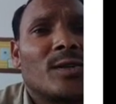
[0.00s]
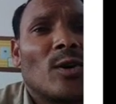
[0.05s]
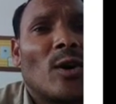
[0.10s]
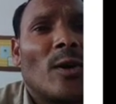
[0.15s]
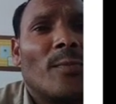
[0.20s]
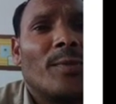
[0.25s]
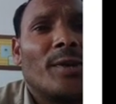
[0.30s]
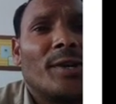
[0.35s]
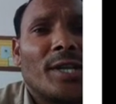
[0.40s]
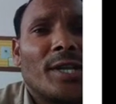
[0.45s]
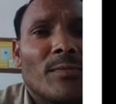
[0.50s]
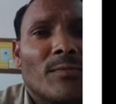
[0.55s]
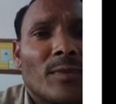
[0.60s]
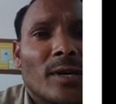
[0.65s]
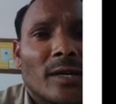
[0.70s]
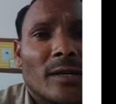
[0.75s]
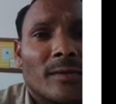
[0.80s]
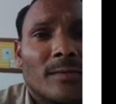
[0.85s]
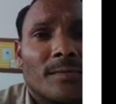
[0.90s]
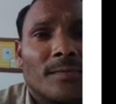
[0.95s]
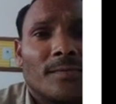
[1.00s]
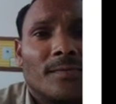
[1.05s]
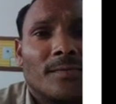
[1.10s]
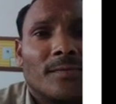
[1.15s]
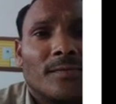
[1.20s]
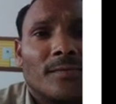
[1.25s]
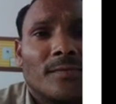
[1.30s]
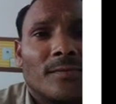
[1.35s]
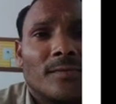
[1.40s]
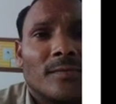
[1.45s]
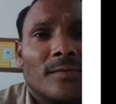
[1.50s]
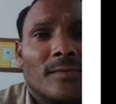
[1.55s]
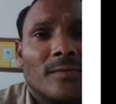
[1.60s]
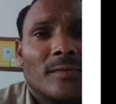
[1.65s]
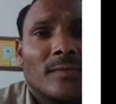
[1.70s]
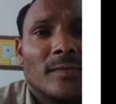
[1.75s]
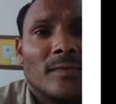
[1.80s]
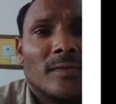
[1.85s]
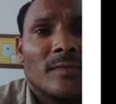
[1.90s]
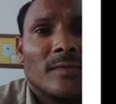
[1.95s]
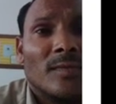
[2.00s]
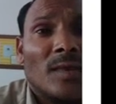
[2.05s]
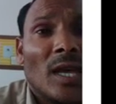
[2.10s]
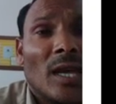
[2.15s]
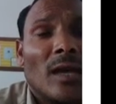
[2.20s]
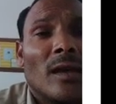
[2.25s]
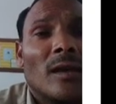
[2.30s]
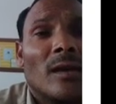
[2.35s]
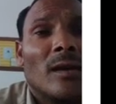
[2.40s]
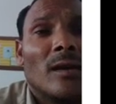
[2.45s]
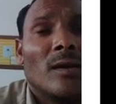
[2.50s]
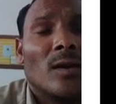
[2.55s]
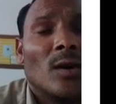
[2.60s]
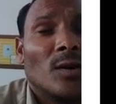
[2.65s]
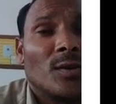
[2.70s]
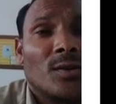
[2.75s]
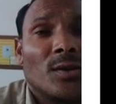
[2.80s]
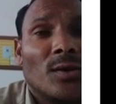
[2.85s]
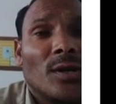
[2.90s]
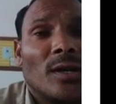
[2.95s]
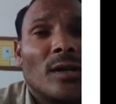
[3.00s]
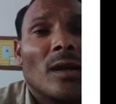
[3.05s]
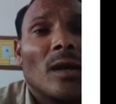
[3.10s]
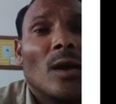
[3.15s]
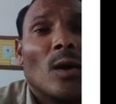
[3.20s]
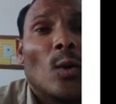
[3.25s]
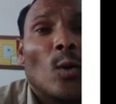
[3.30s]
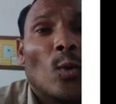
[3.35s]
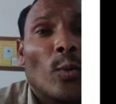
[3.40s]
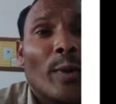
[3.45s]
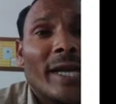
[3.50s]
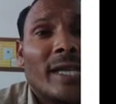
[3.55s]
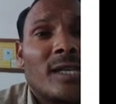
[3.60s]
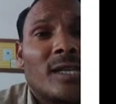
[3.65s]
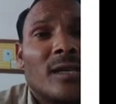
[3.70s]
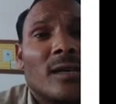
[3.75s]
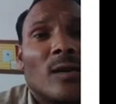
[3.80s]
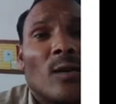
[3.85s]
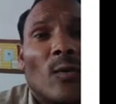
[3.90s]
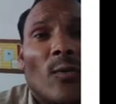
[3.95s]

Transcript: of the timber. Which